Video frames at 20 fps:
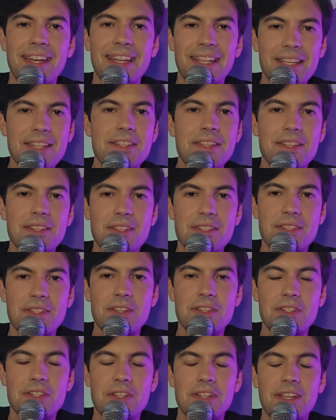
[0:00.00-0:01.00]
easy
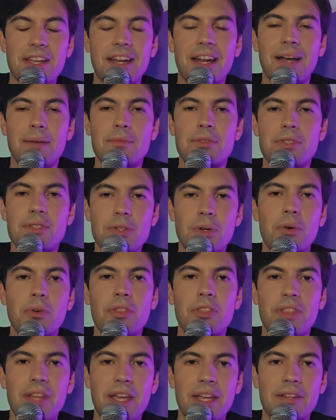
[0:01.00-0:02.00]
decision, and I'm so
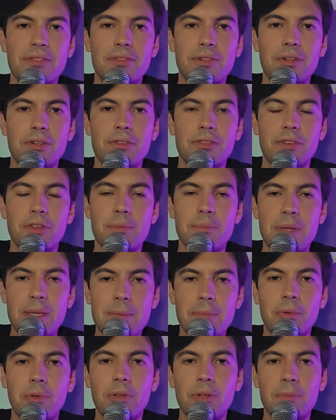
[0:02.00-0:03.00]
thankful for the
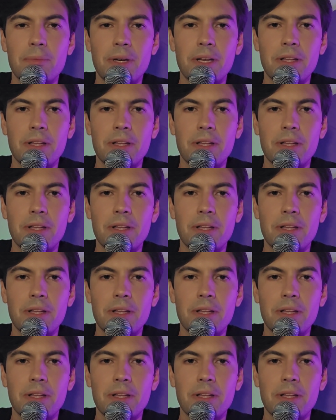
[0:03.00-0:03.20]
people in my